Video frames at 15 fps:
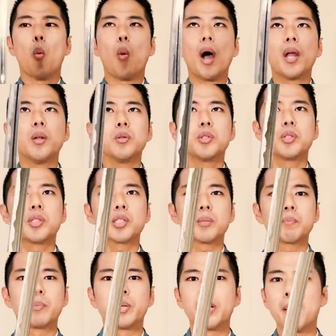why don't you
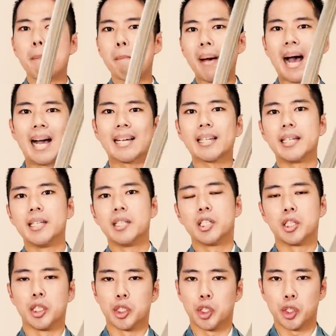just put it back
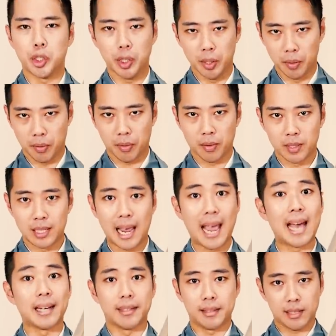into the sheath to
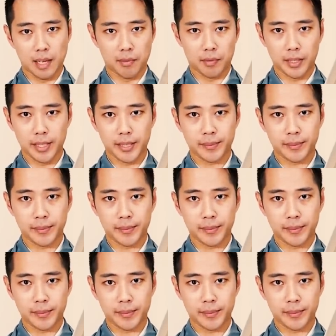hand it safely?